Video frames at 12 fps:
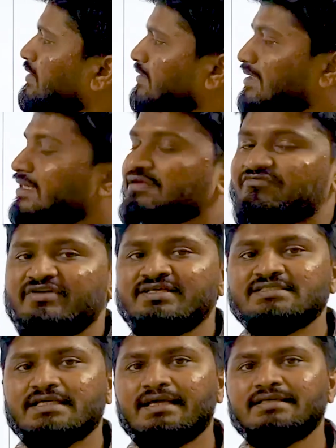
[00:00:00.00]
the
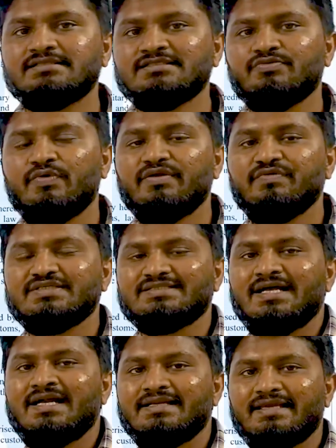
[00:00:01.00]
difference arises when we
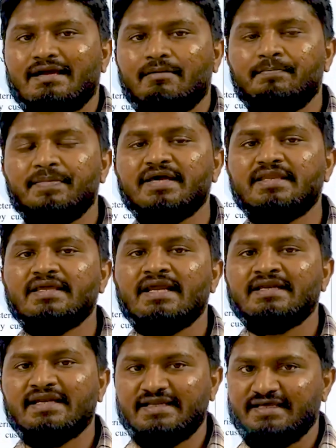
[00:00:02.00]
start comparing
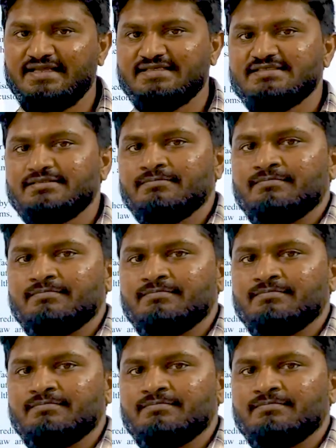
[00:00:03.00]
and categorizing.